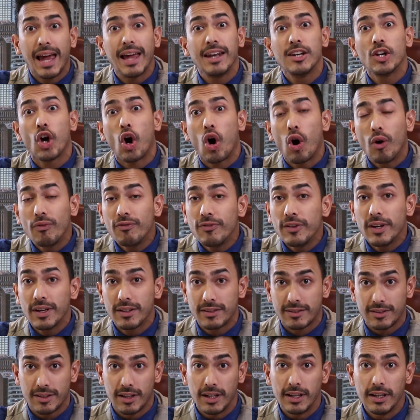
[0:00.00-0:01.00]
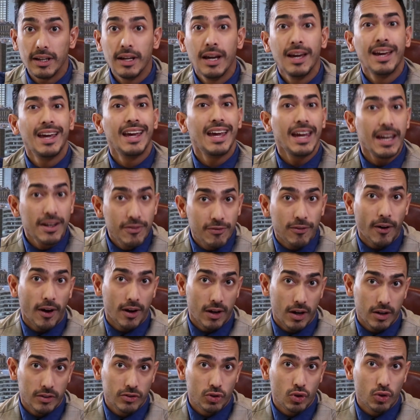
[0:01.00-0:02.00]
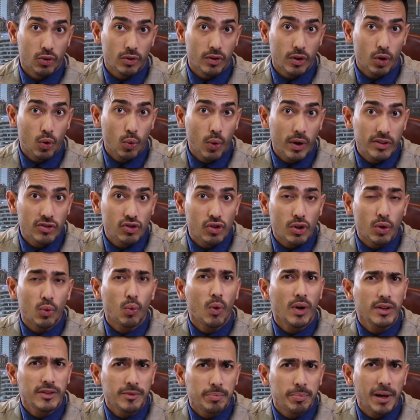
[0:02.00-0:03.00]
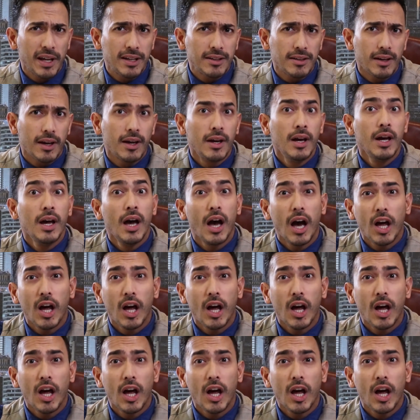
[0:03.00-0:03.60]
And obviously, if I ask you the question, what's better,